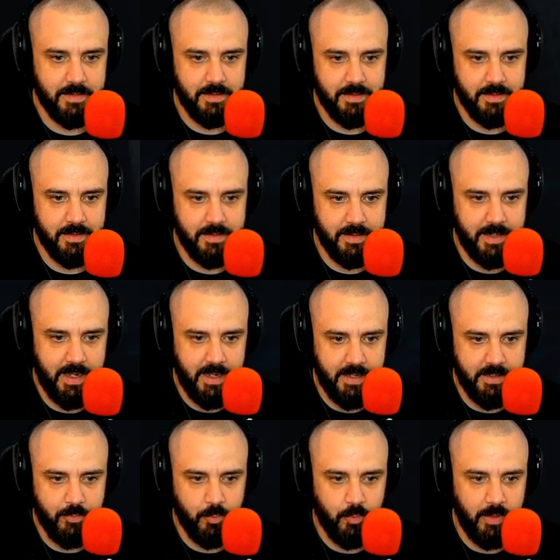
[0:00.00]
Yeah, it's the only thing.
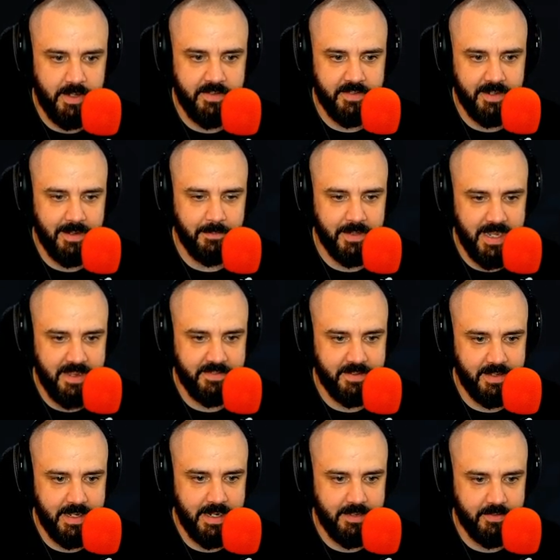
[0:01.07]
And the I, reason I, am guessing
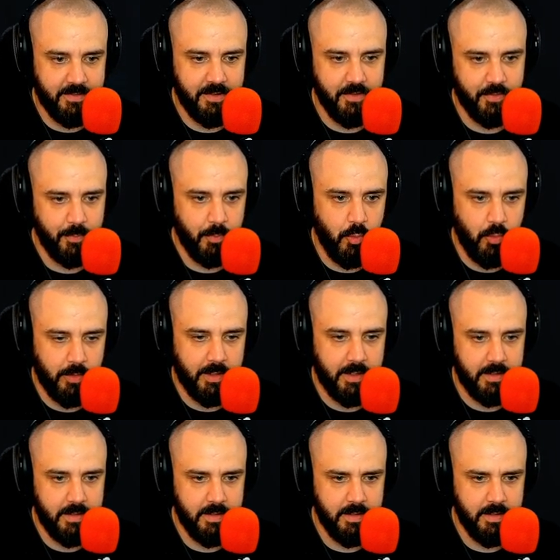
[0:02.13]
that is because Morgan.